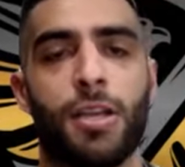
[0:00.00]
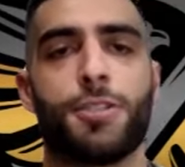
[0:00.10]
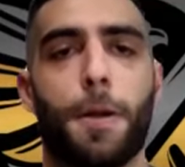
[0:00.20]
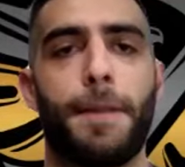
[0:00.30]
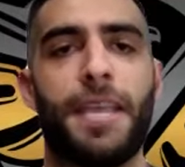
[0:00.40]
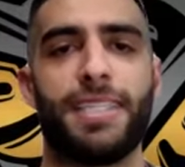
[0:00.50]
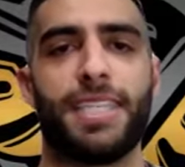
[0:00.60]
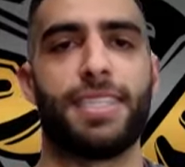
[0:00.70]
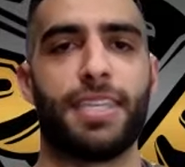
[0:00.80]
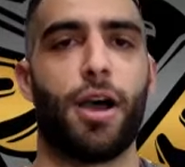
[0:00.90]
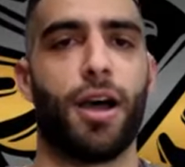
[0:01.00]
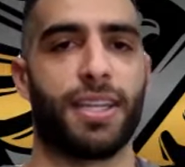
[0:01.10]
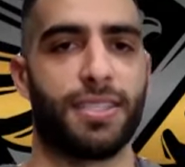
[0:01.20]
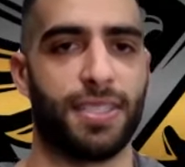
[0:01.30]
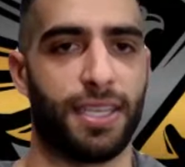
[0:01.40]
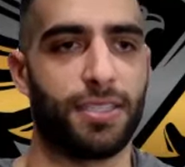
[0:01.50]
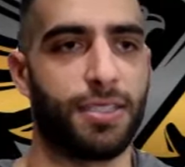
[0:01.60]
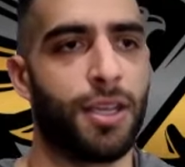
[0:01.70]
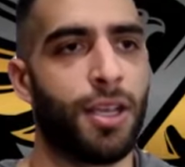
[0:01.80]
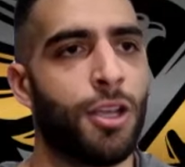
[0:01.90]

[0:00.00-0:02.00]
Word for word: So PT did not exist.